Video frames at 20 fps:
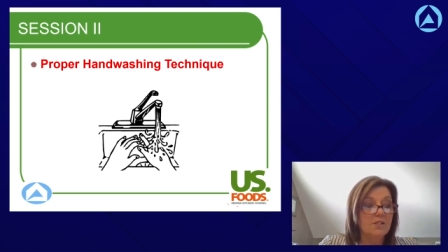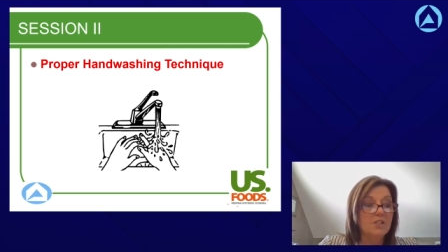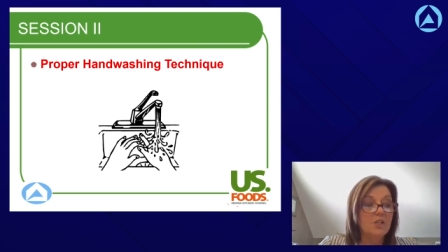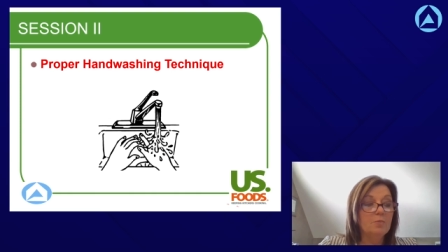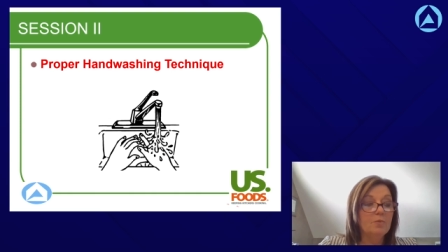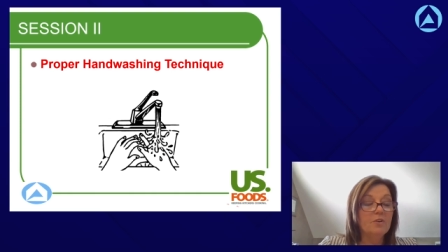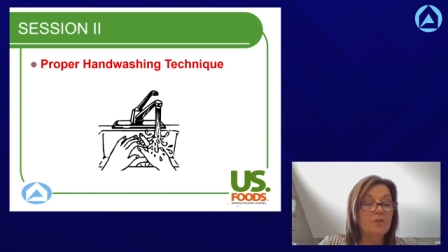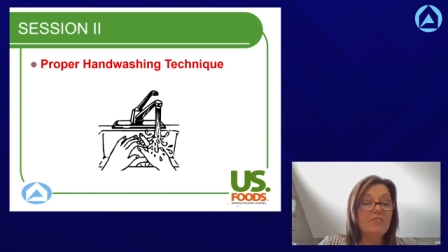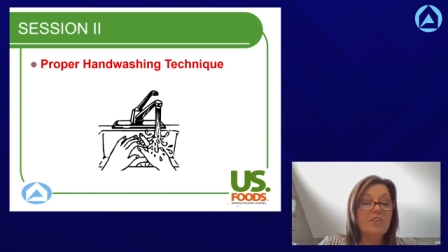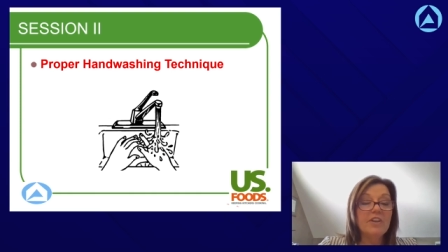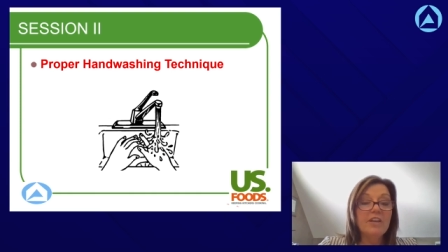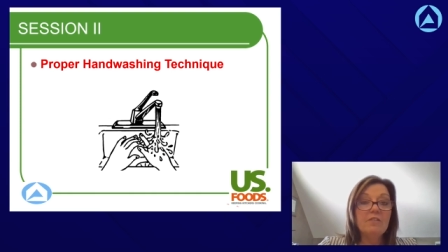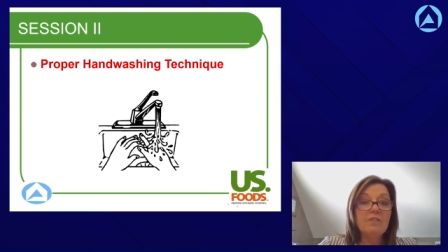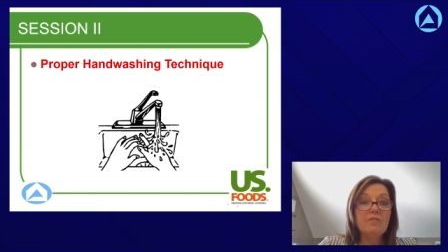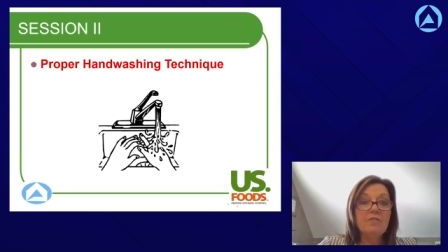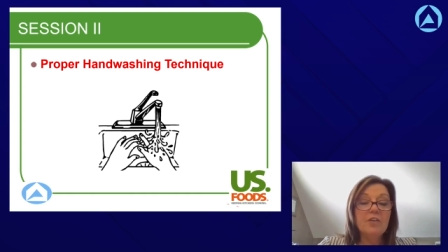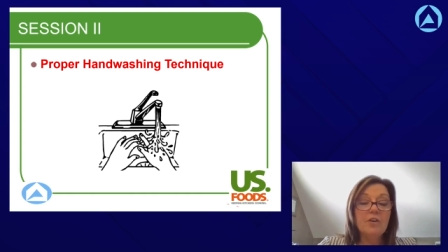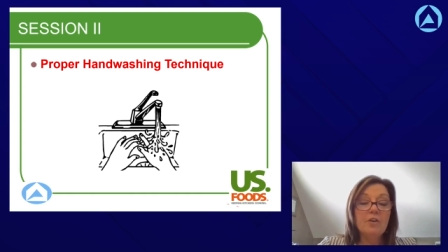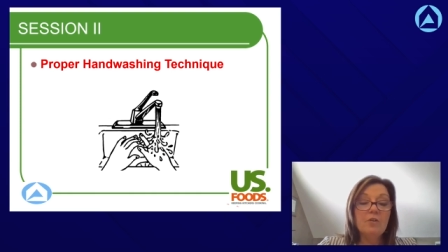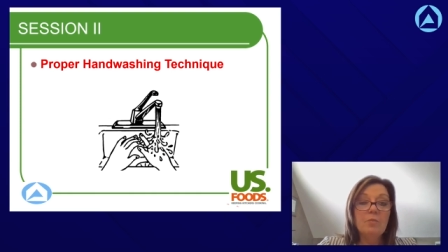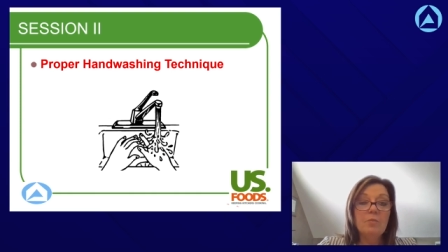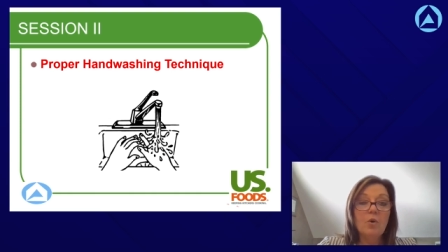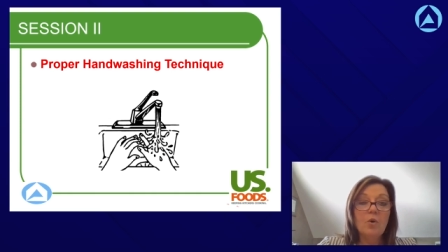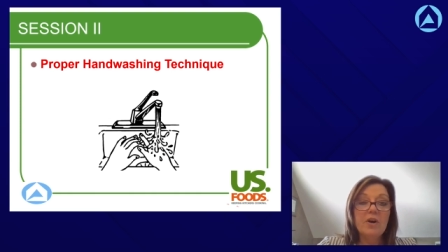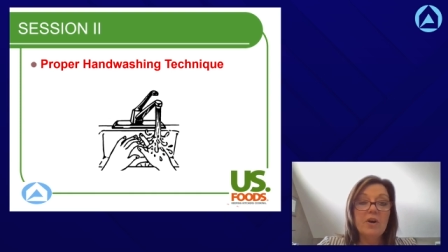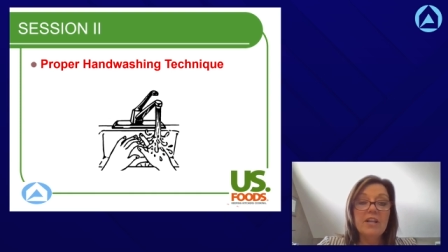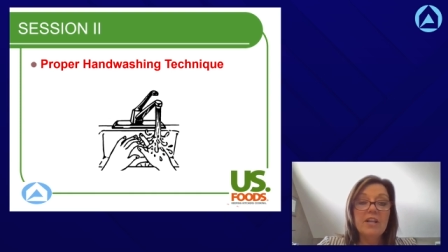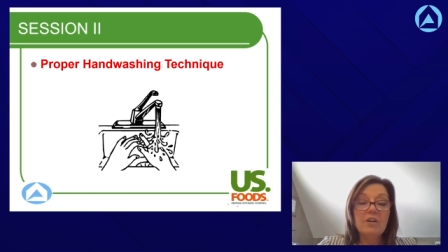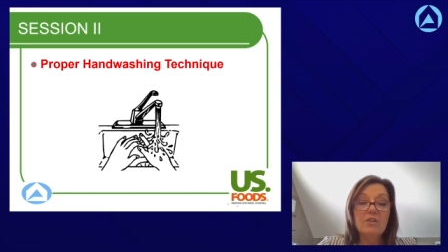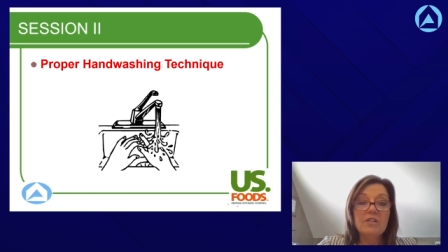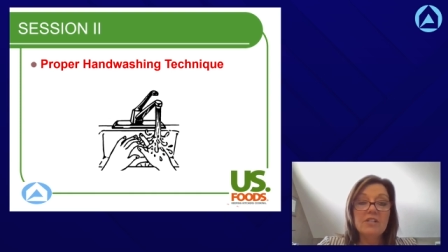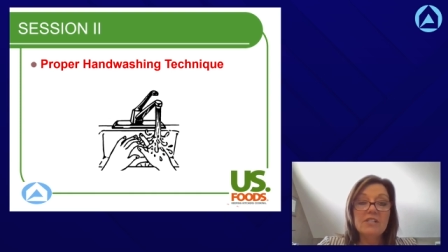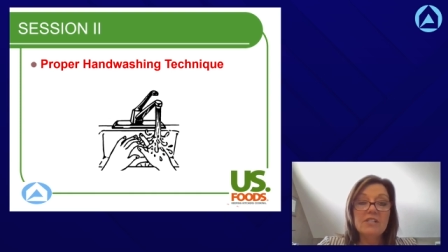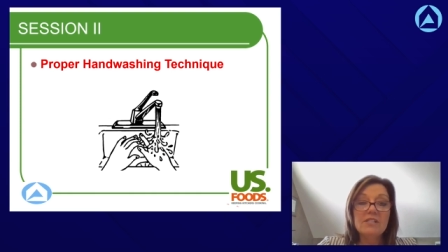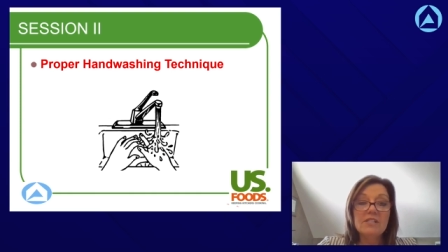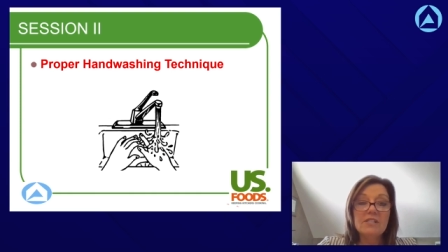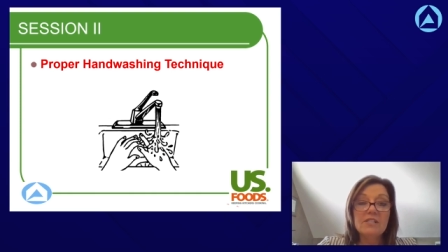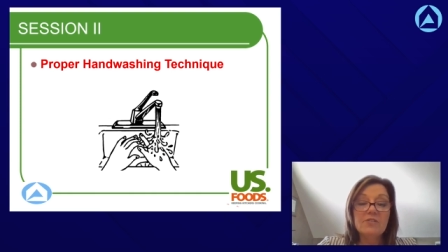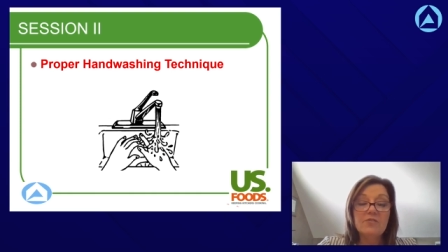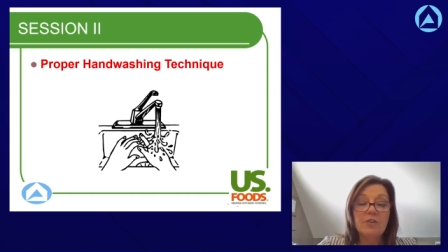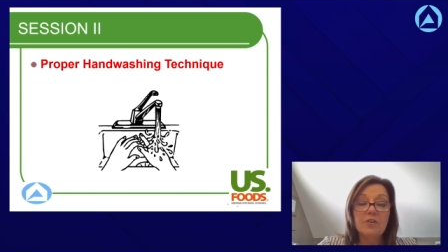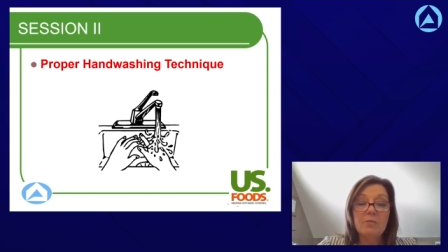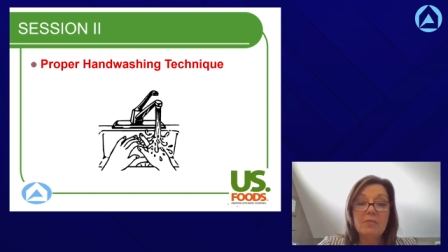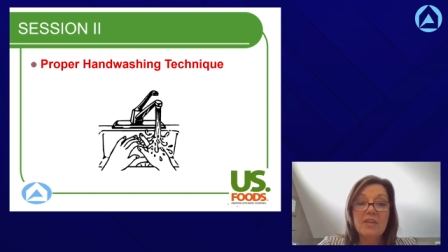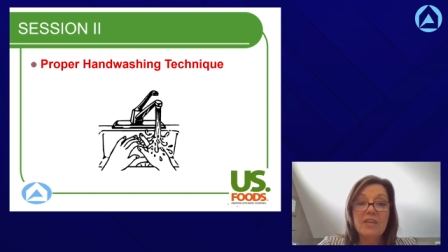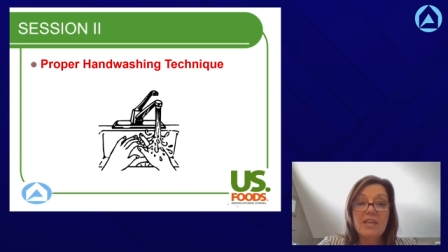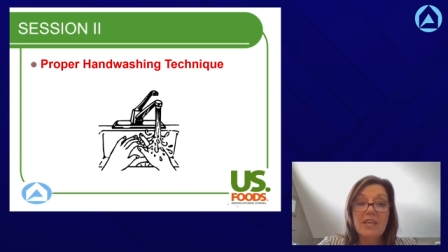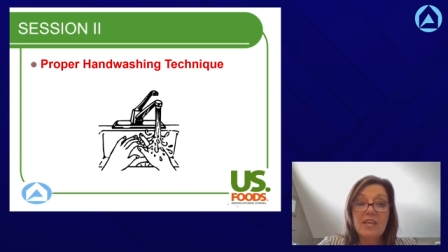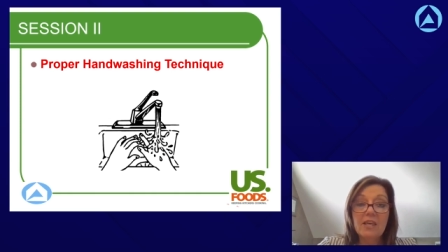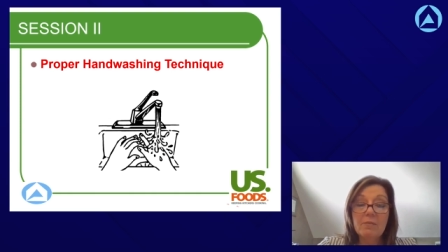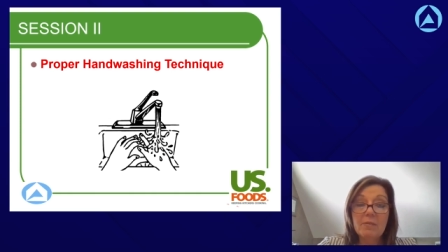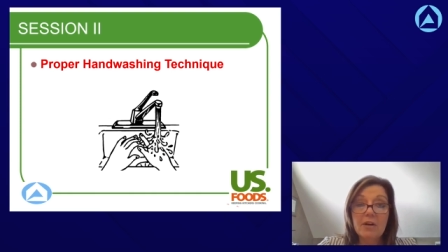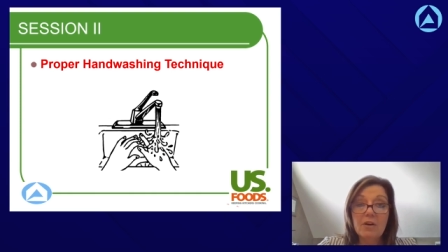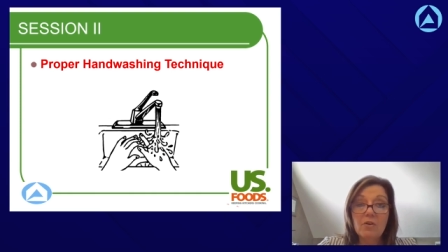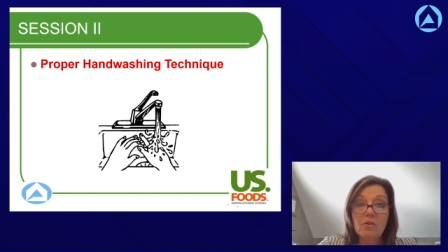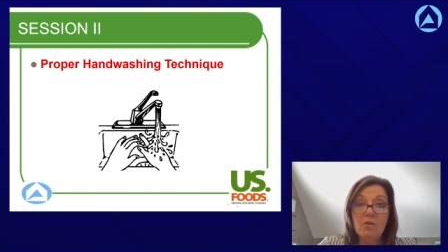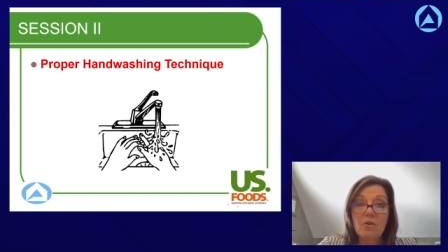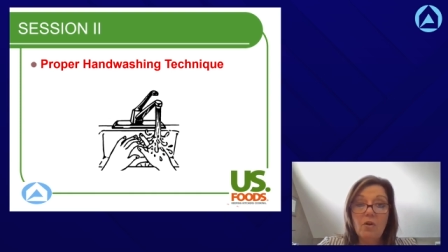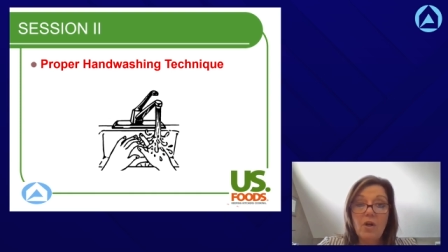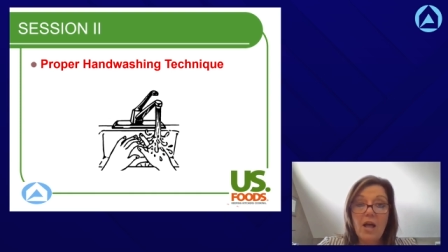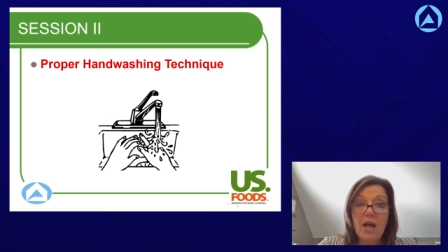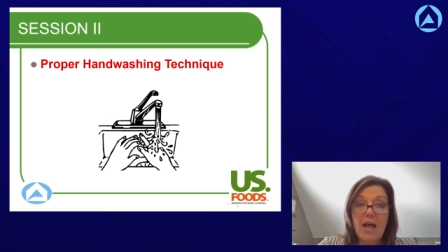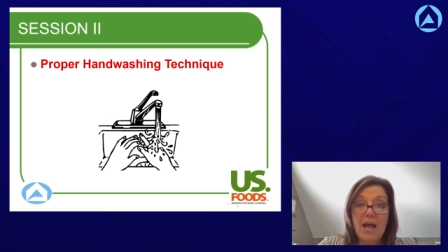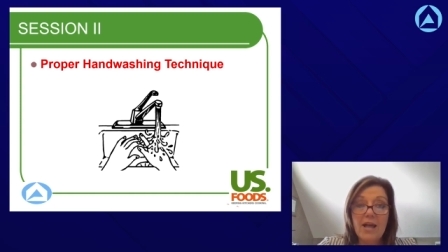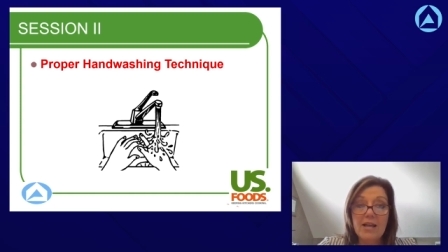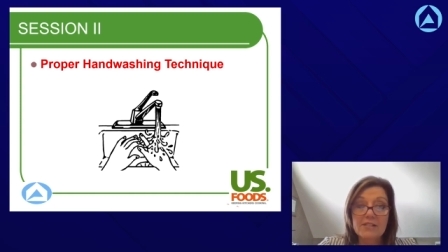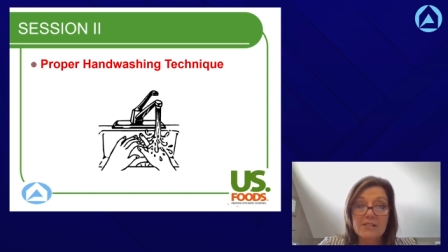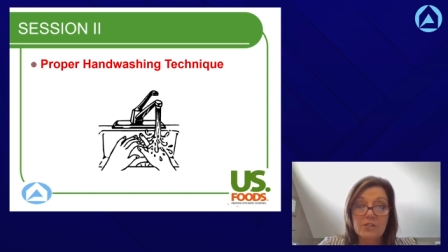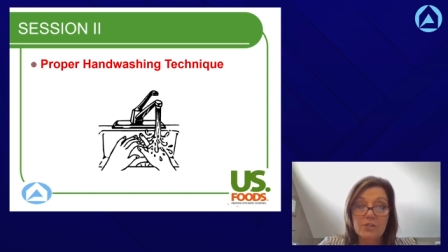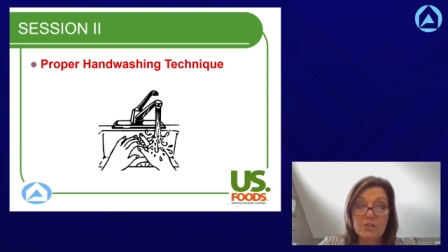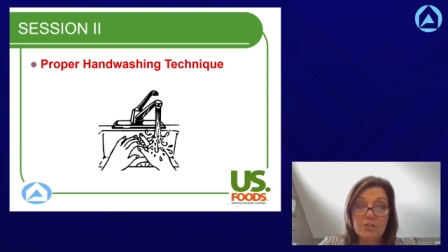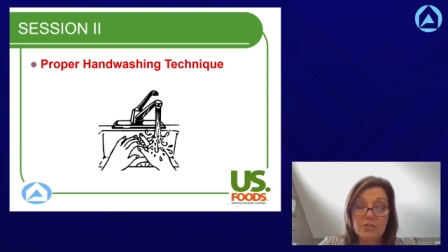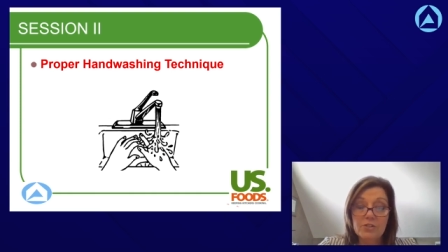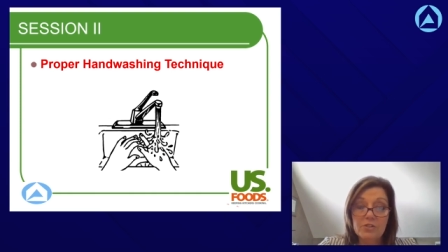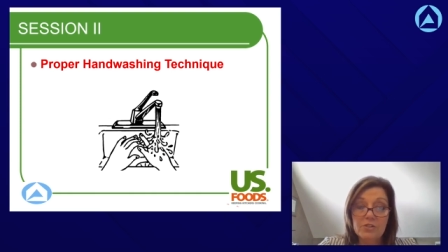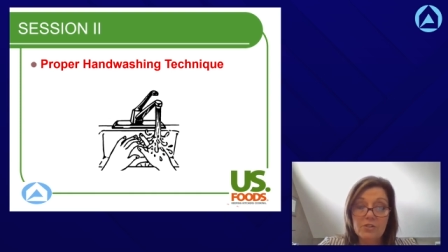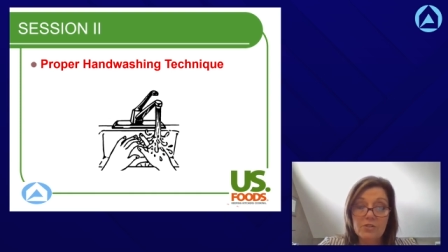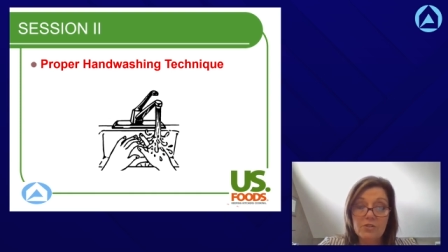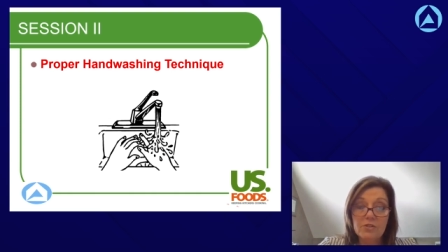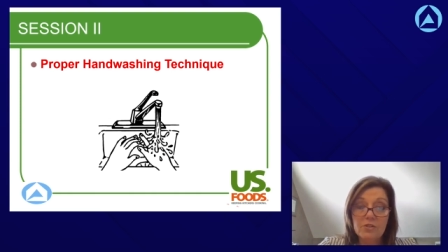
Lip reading: To prevent foodborne illnesses from chemical hazards,